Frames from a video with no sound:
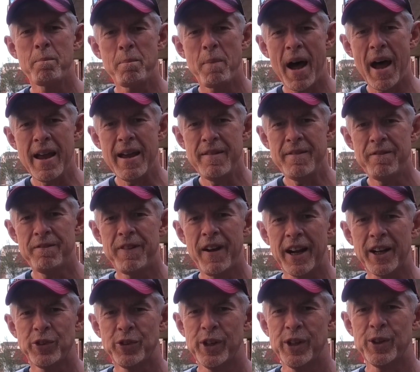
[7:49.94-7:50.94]
May
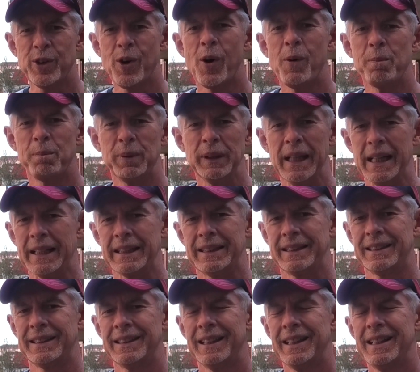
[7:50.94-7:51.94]
factory
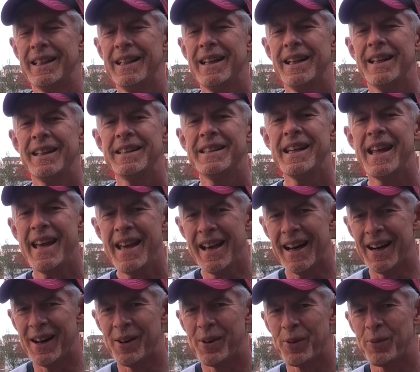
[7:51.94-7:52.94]
complex.
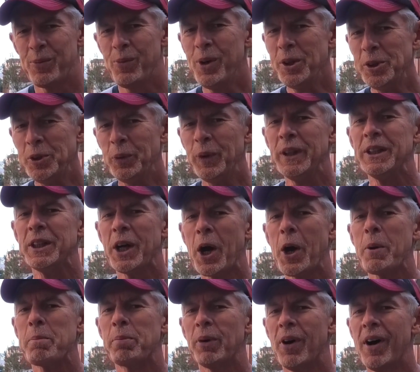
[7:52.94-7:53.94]
Now, what do we
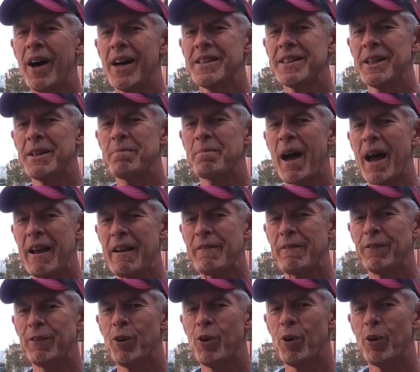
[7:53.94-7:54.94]
know Bryant and May
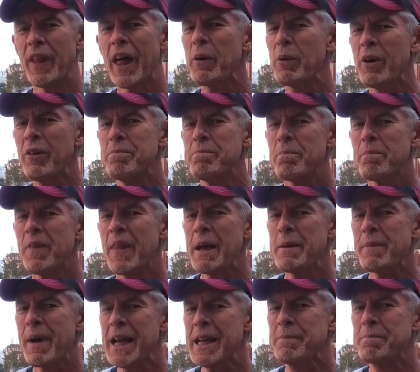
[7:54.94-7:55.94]
for? They
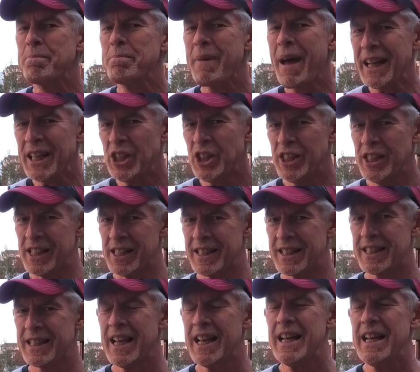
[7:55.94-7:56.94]
made
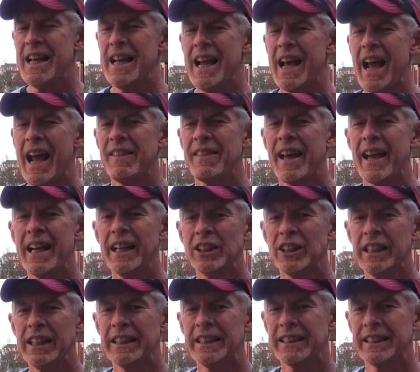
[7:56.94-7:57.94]
matches, and they
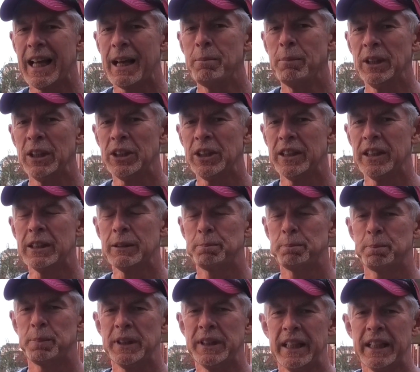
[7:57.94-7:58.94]
actually established this
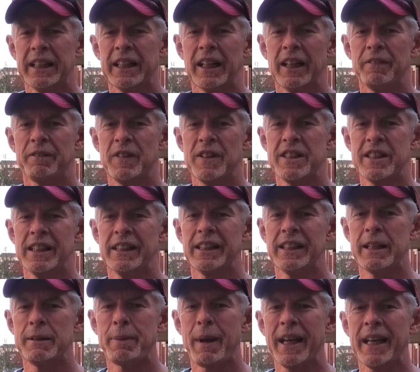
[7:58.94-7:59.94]
particular
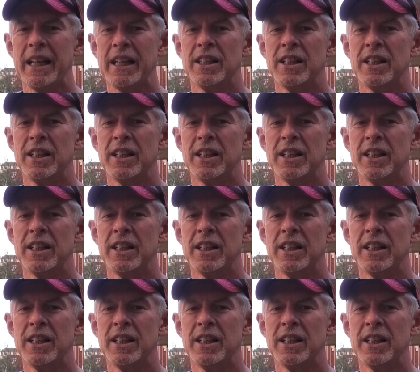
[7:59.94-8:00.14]
facility back in